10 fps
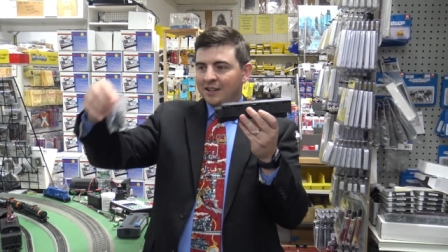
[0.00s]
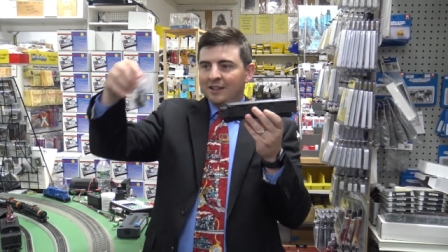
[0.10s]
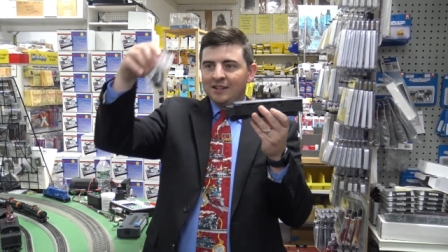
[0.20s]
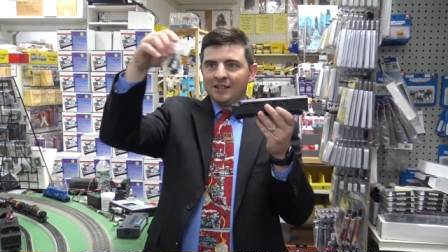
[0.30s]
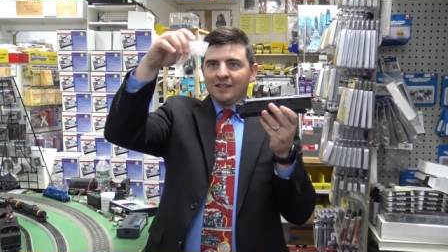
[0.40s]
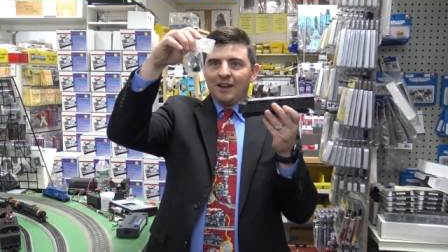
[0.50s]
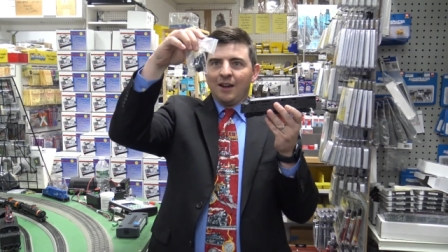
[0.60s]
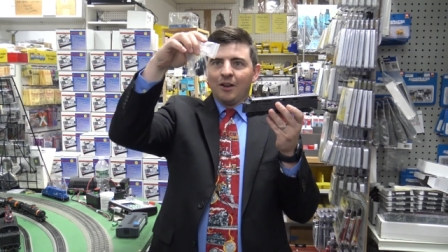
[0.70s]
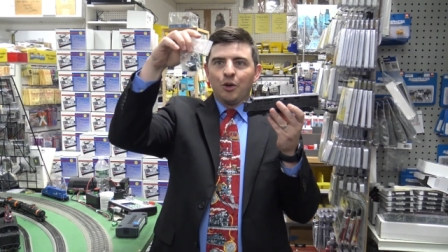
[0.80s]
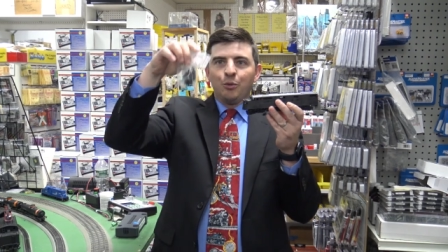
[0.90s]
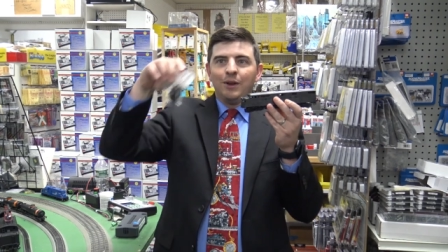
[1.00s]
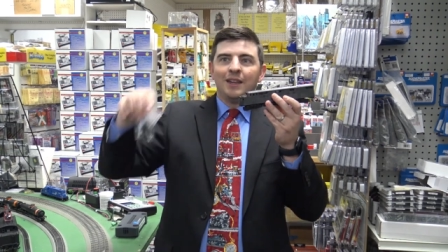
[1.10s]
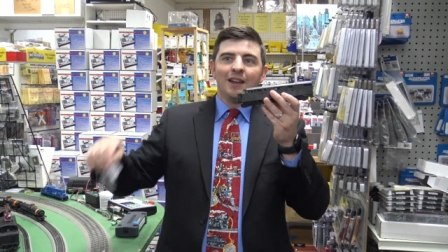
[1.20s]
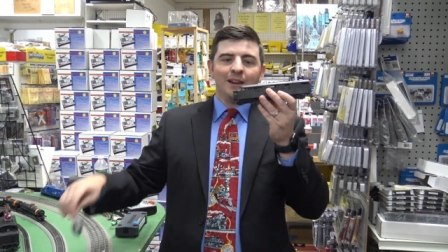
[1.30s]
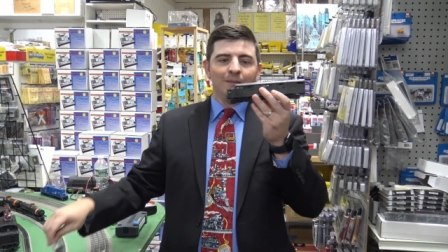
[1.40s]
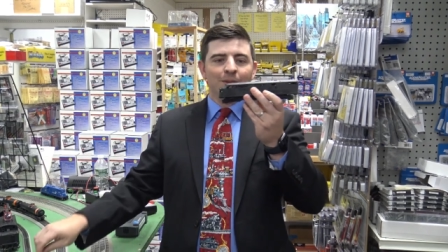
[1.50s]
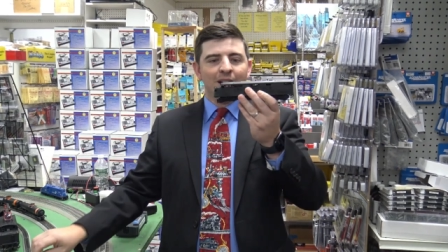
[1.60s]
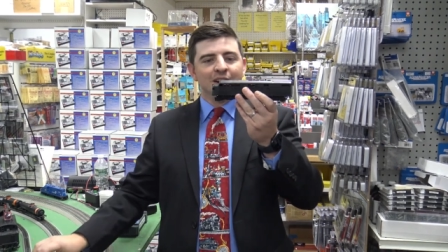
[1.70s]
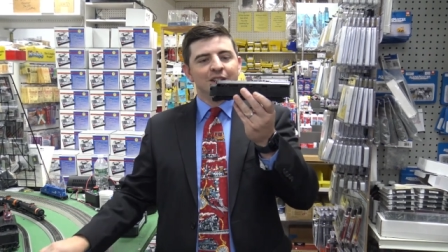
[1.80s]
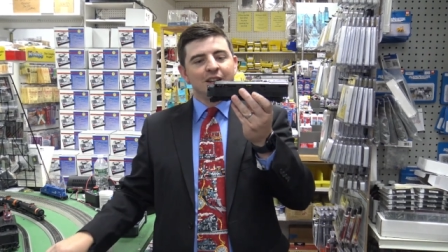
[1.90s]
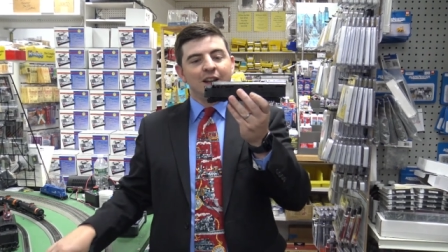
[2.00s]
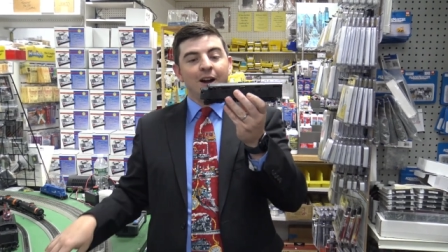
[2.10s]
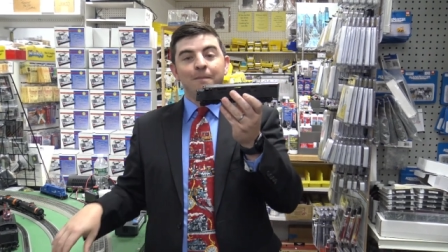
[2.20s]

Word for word: this is a weekend project here.